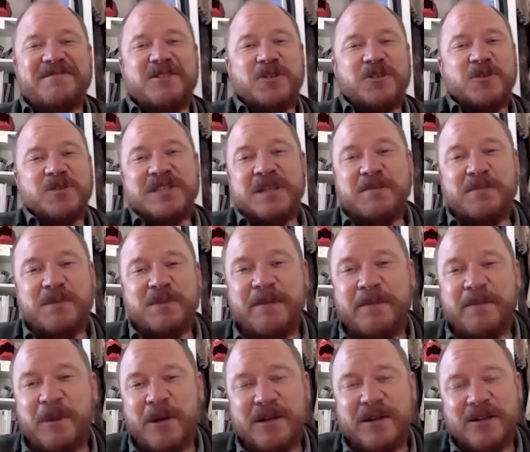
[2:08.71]
So simply
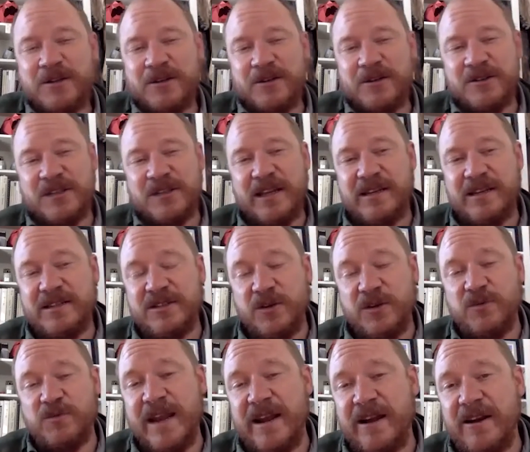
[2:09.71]
put, cougar sightings
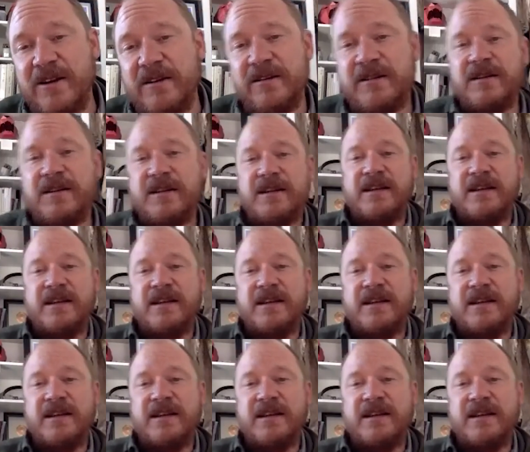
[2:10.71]
are rare.